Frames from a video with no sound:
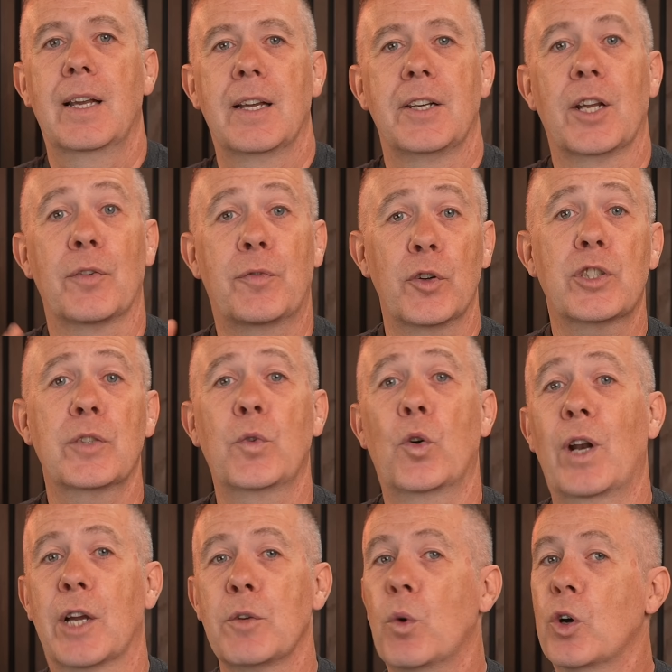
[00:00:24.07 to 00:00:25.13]
Now, first of all,
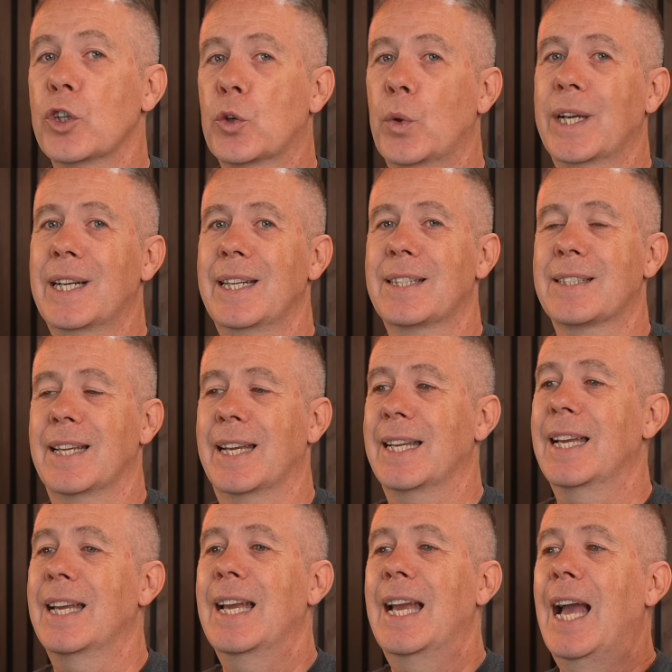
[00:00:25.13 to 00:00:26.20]
I want to quickly say,
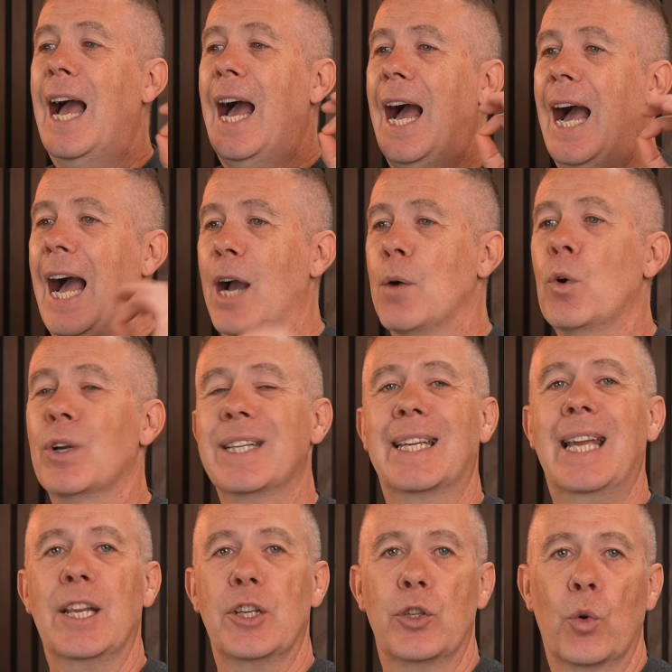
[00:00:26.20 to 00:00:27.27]
I want to
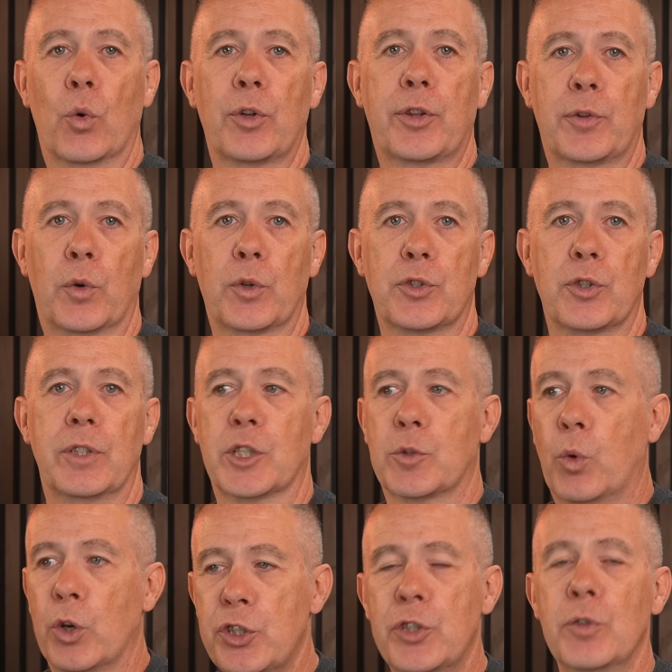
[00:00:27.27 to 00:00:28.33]
get your thoughts on this.
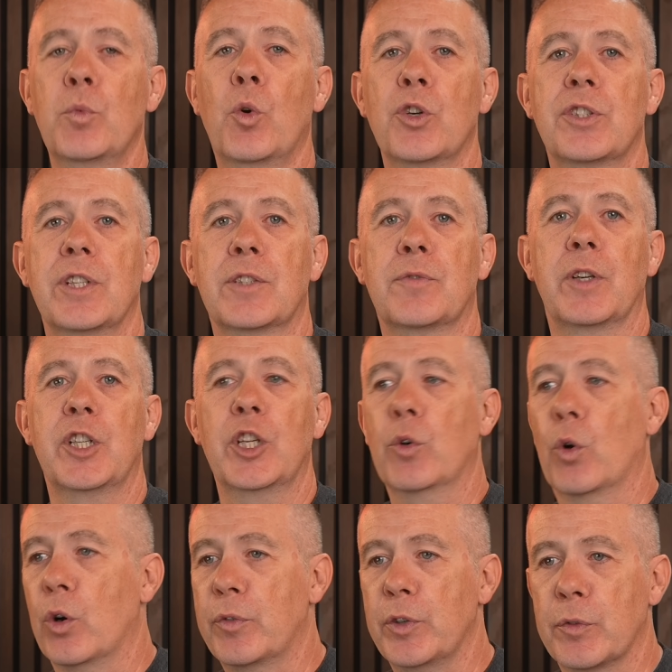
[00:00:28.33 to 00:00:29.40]
Once you watch this video
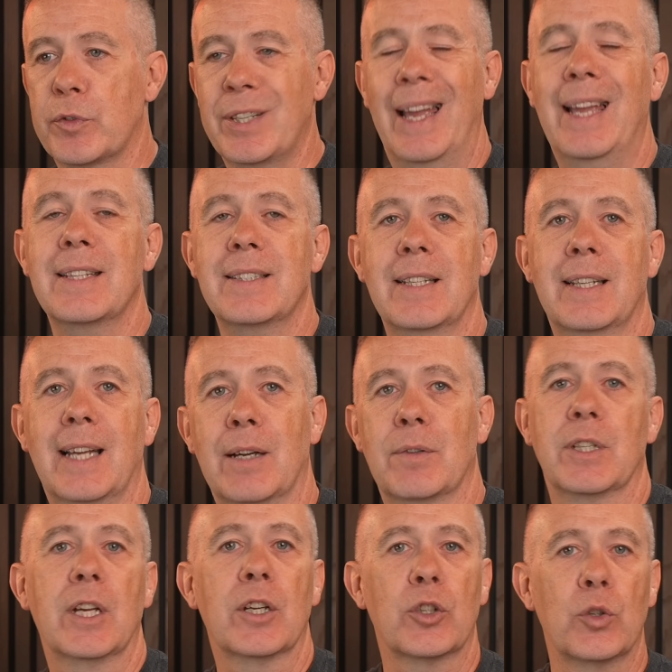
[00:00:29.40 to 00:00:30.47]
or if you've tested out
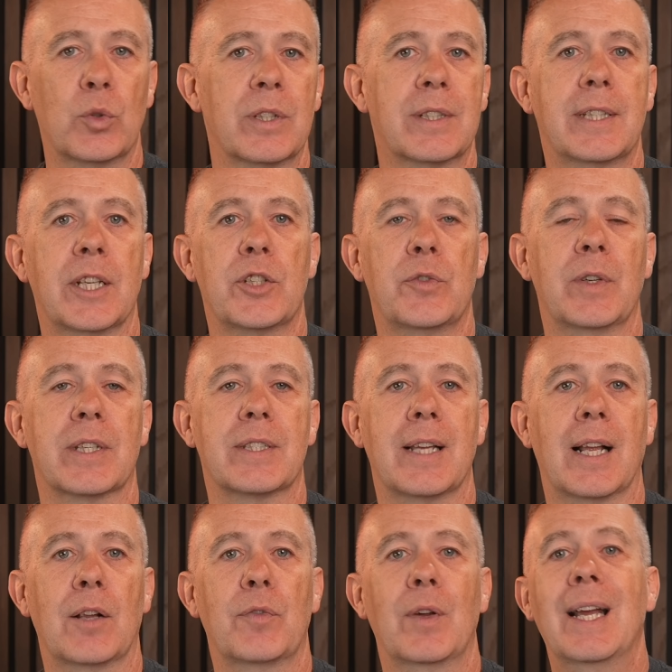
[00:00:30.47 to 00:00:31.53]
Google Stitch for
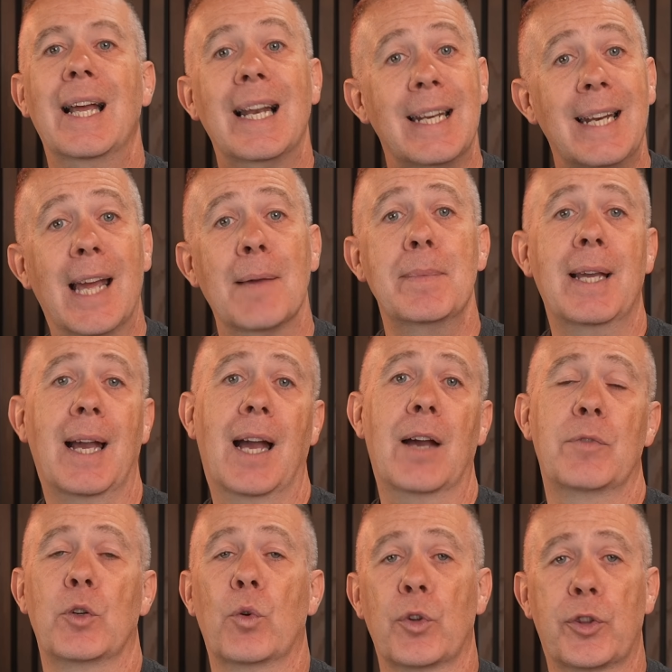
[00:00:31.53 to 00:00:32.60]
yourself, let me have
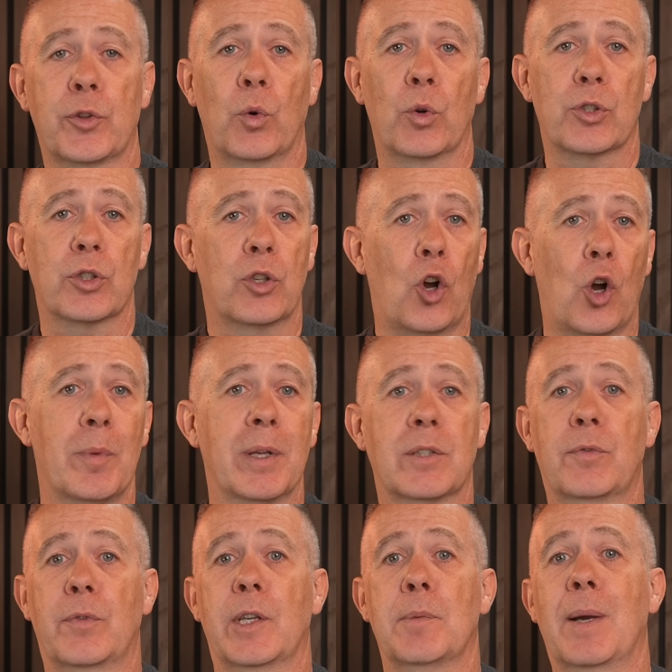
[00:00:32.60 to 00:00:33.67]
your thoughts, comments,
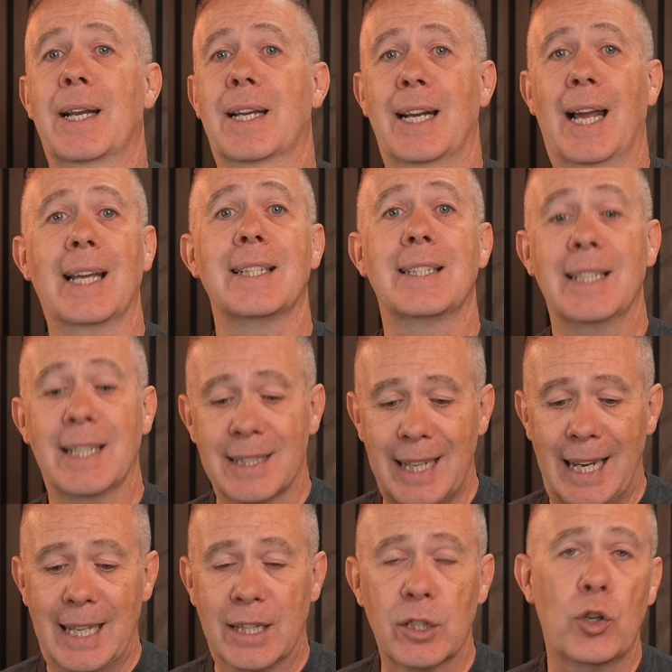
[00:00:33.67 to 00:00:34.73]
feedback, and ideas
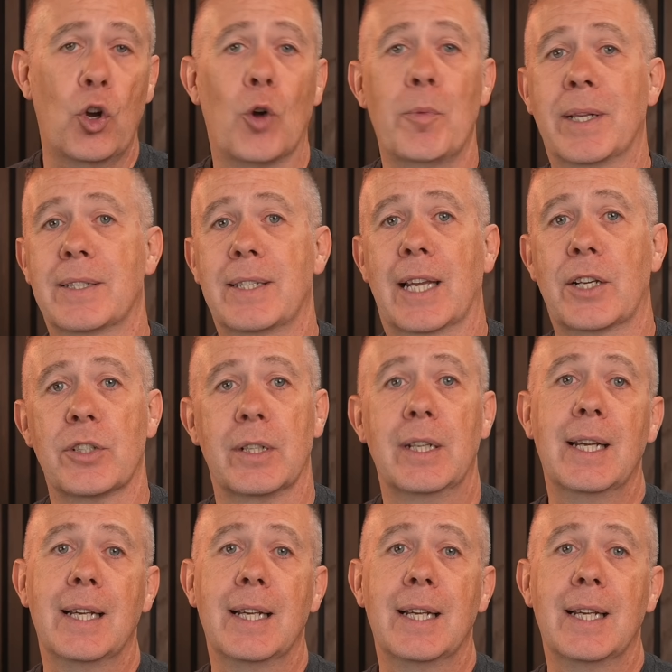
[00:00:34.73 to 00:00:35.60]
in the comment section